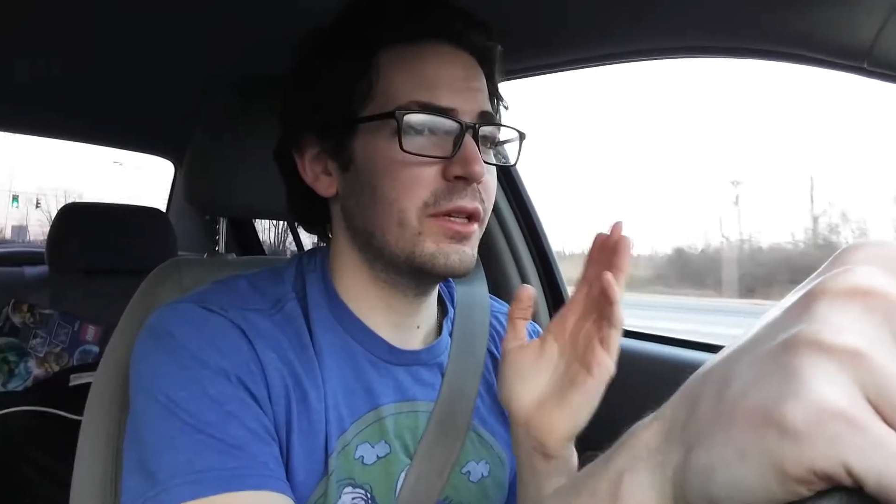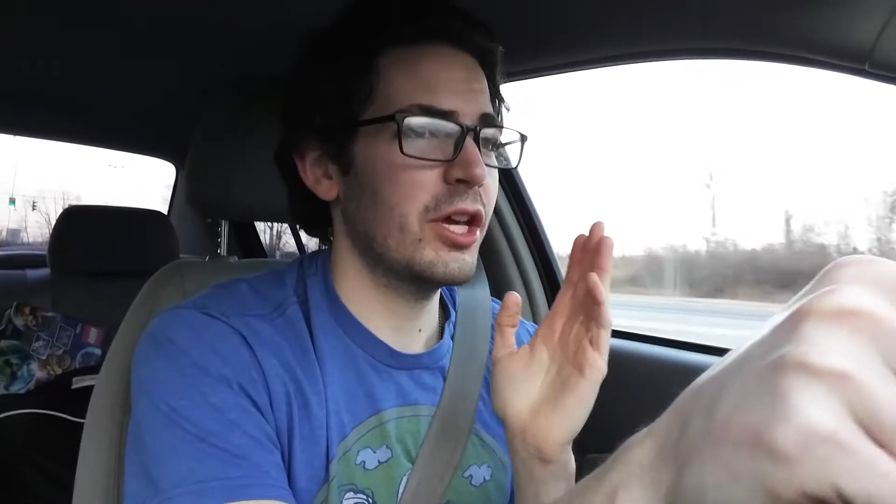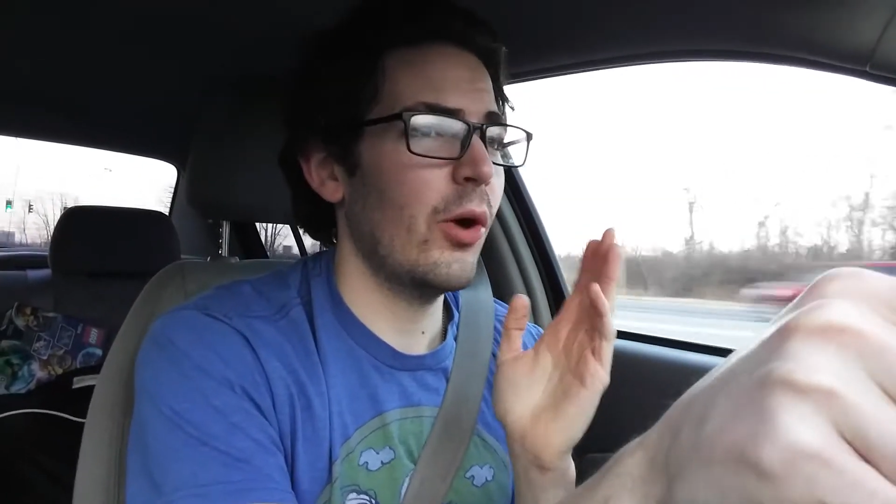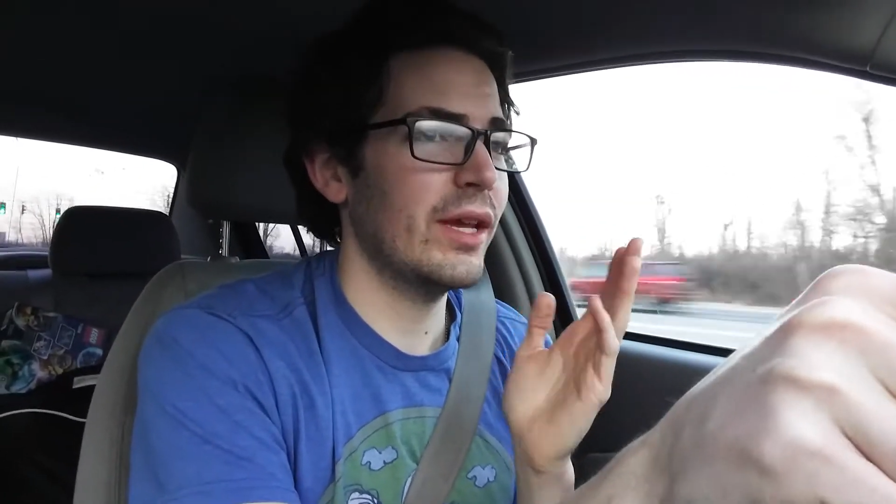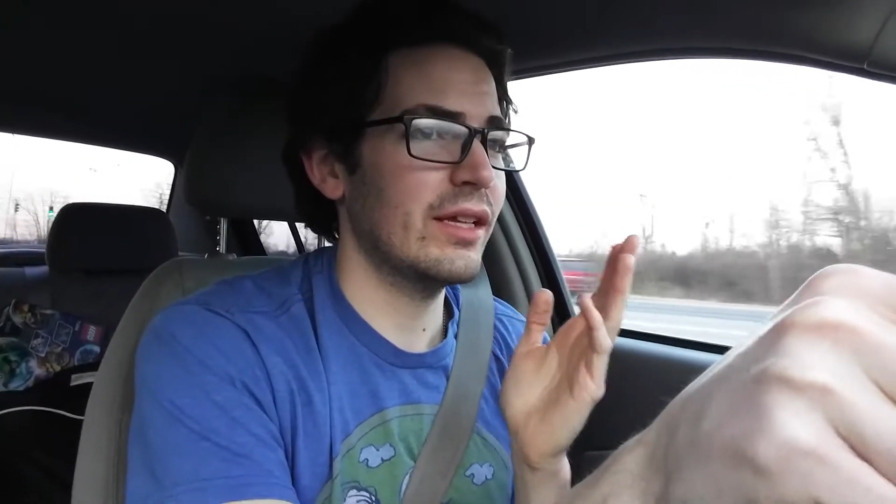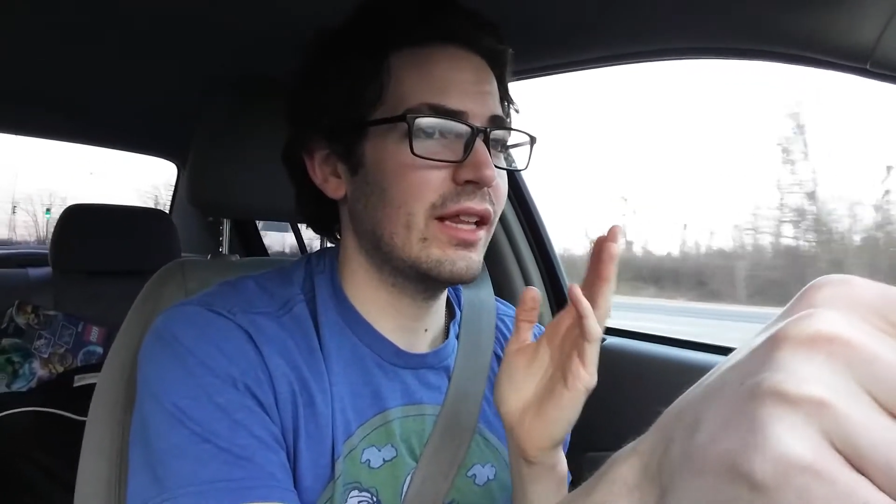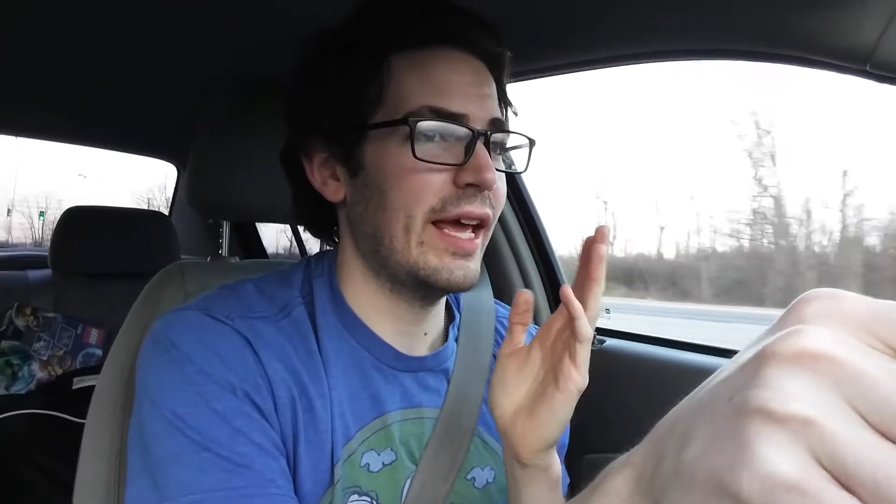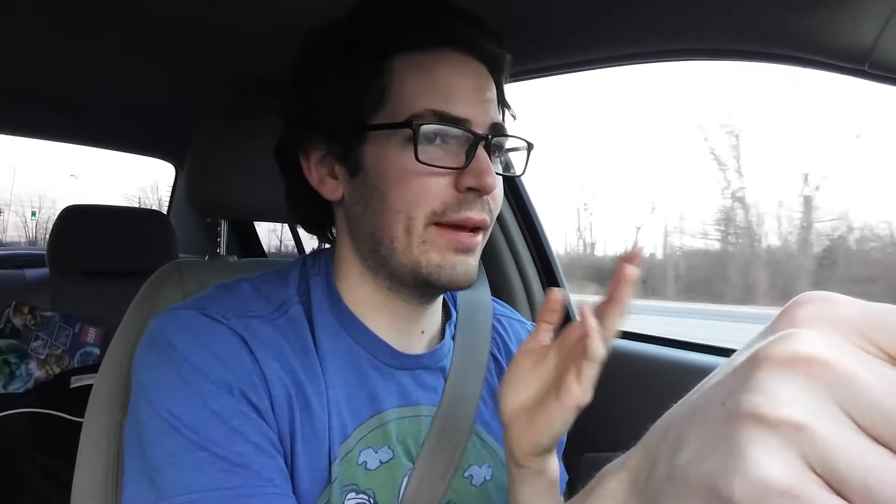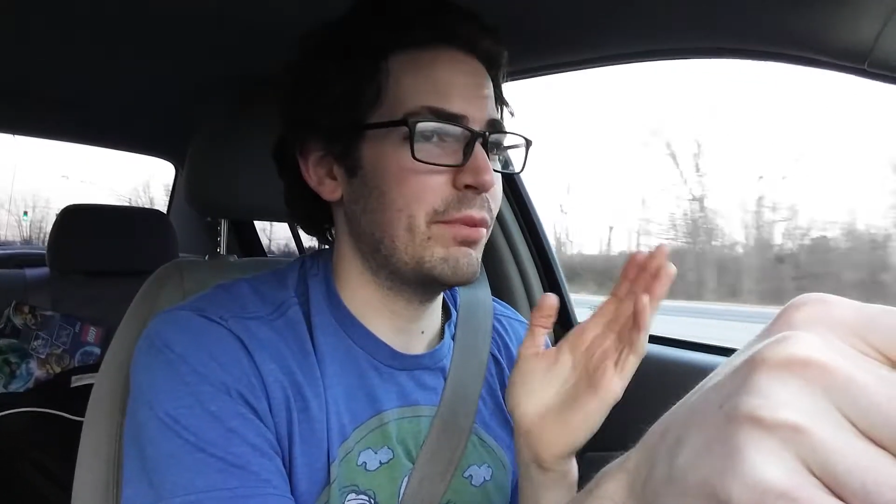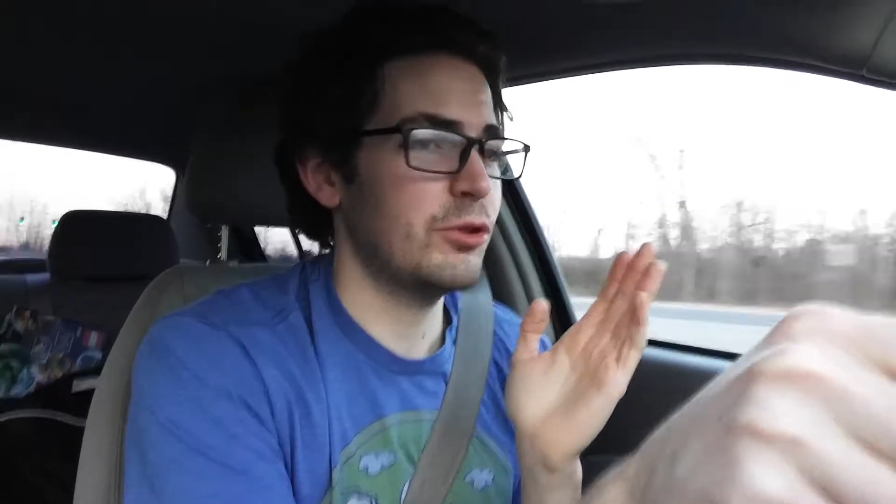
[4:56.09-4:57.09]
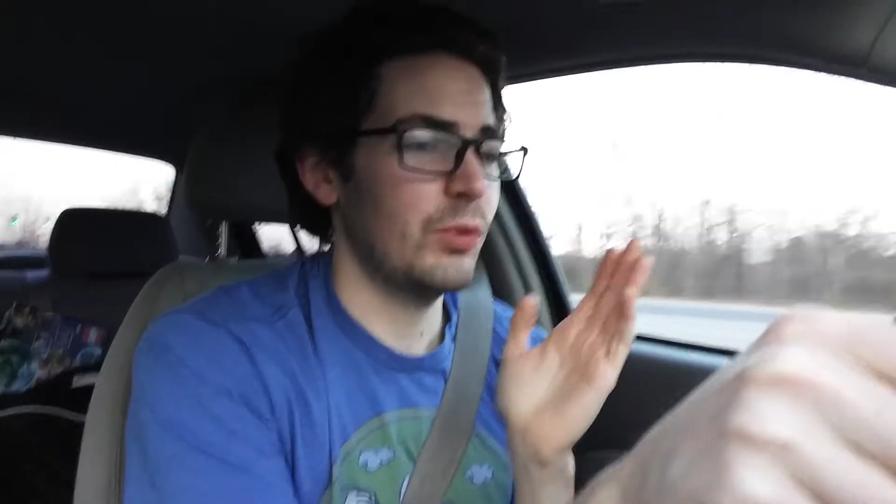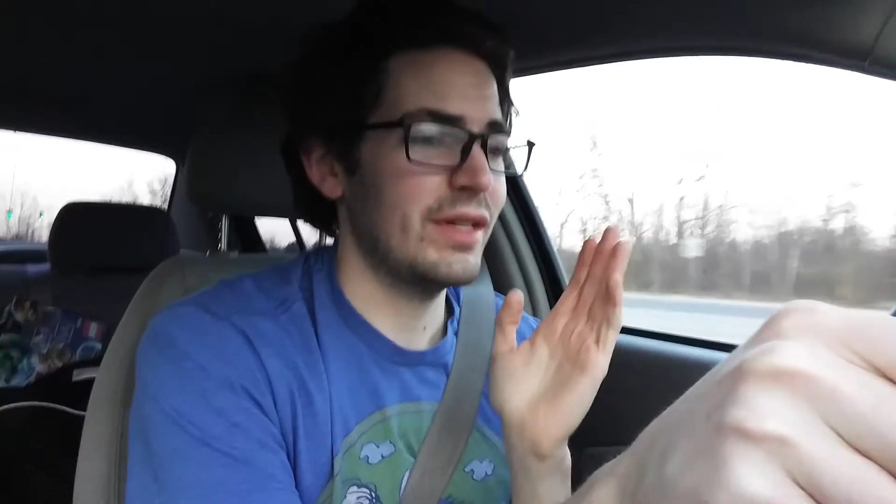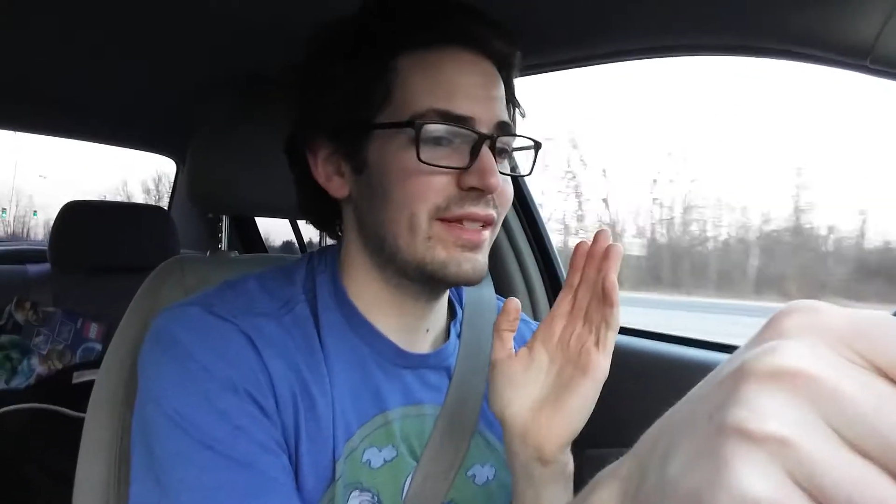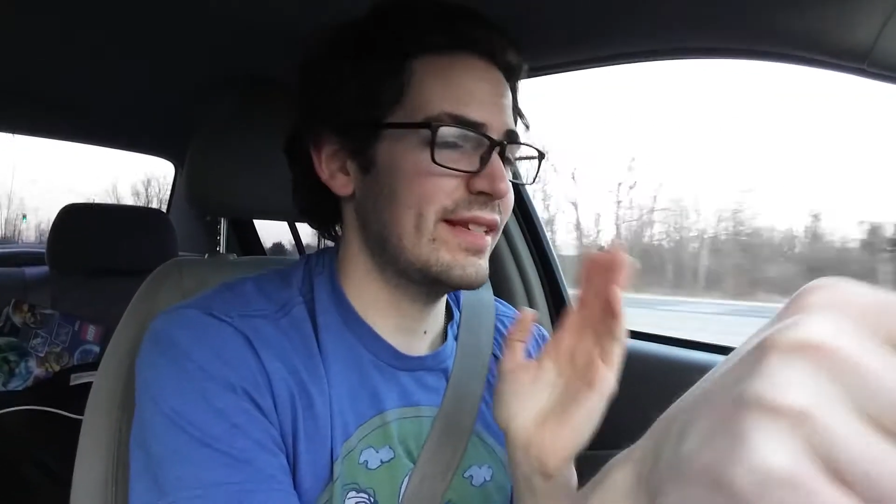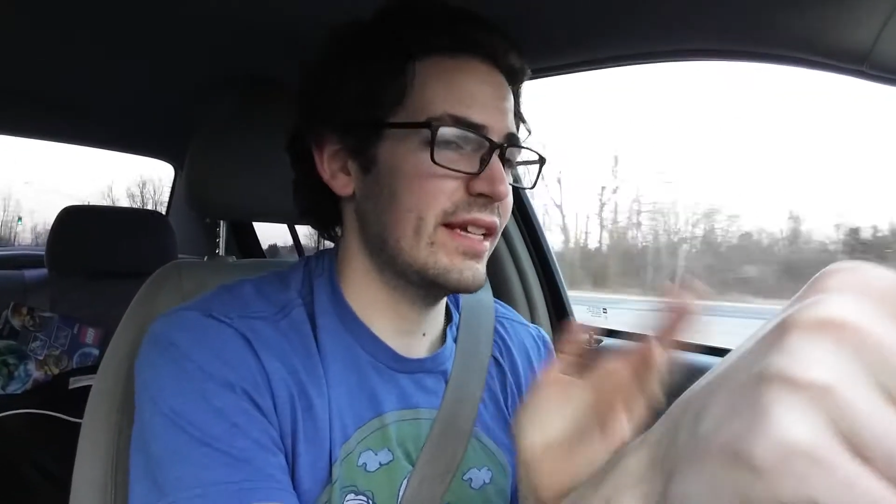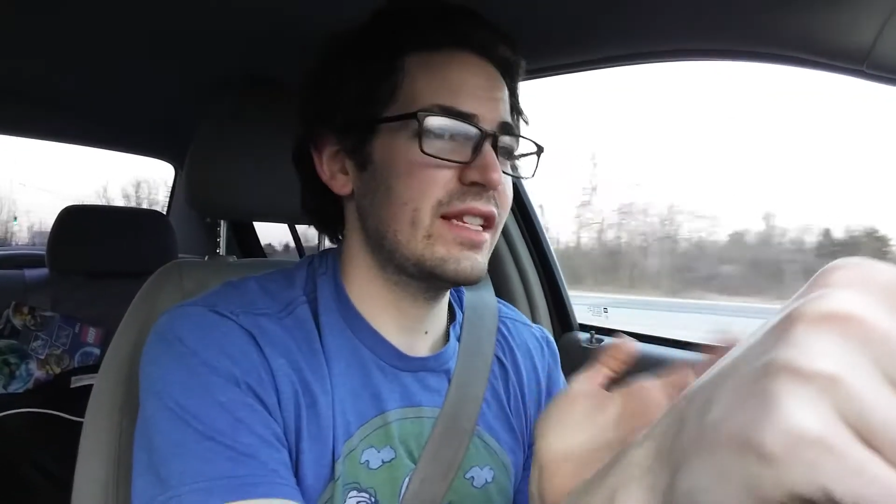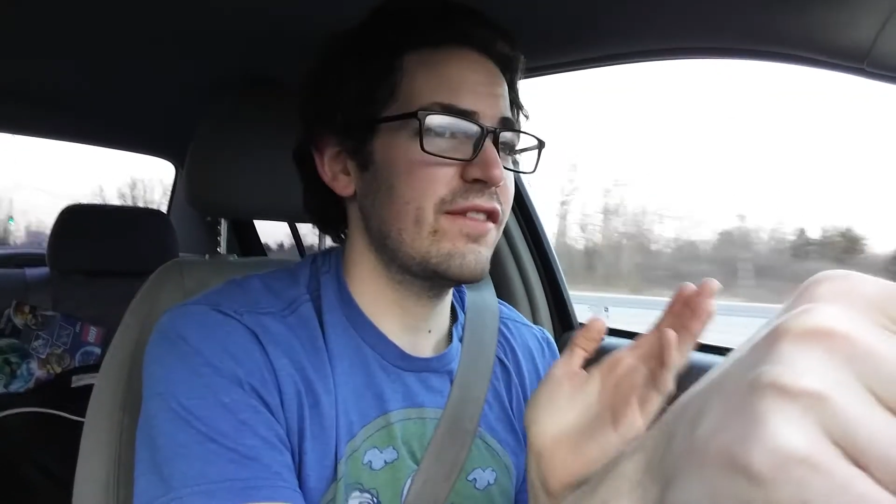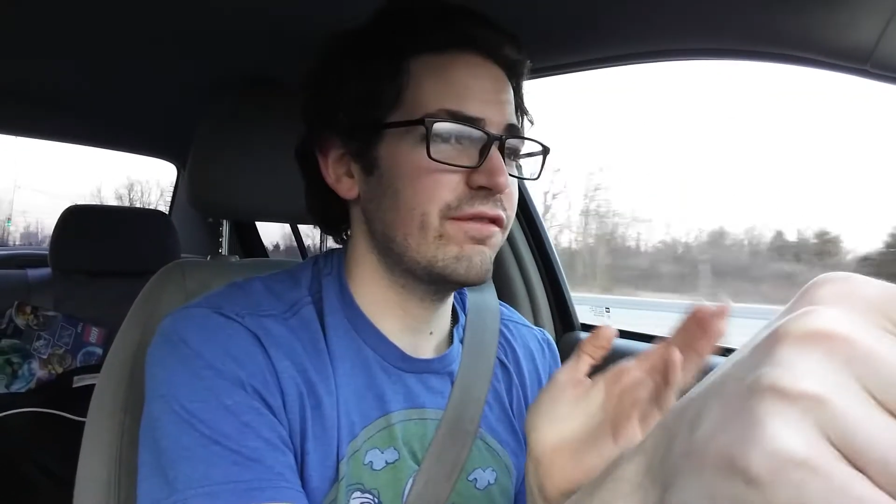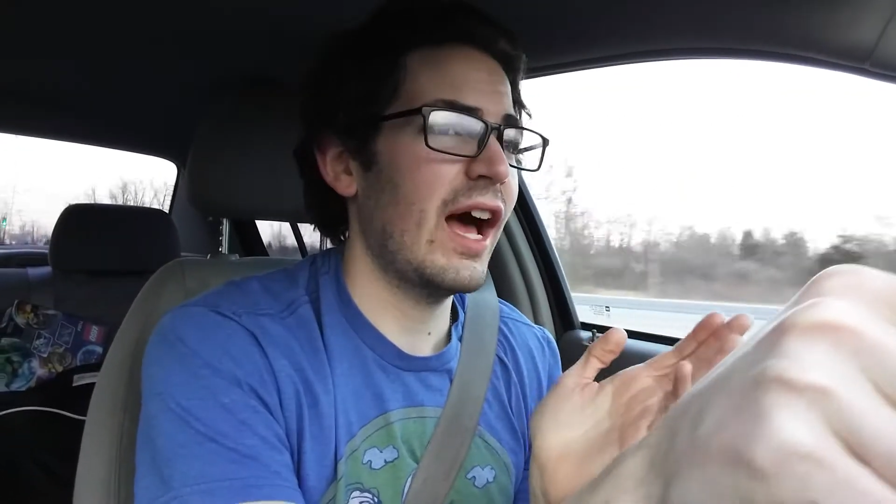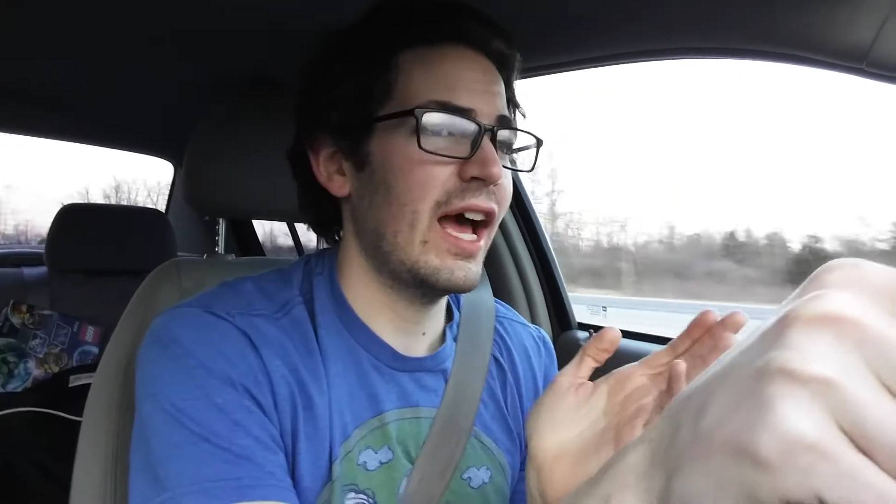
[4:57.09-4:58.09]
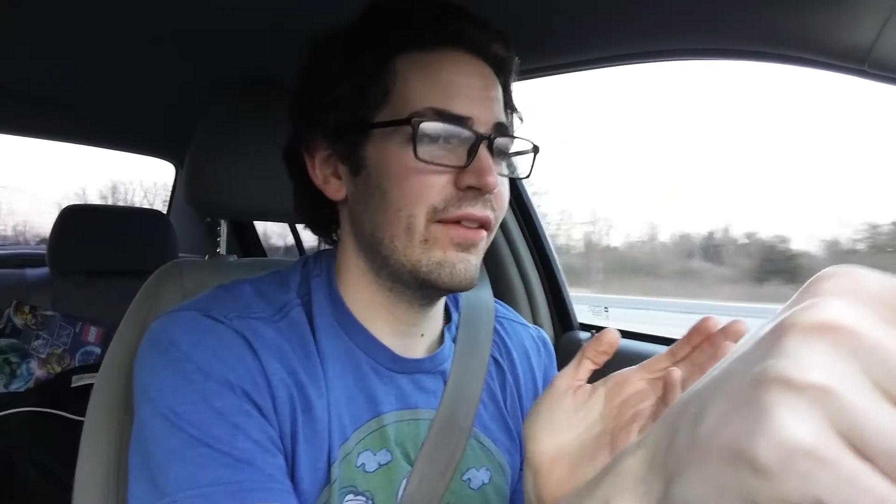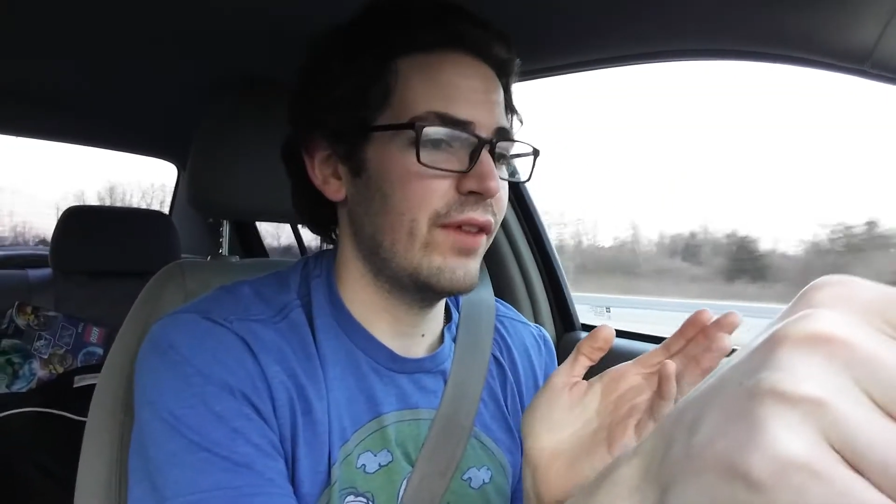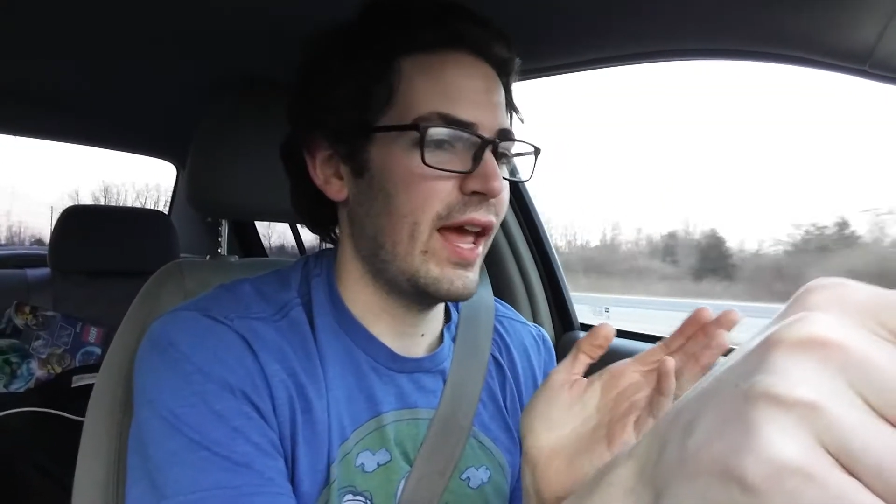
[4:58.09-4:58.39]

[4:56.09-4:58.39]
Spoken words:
been going like between 65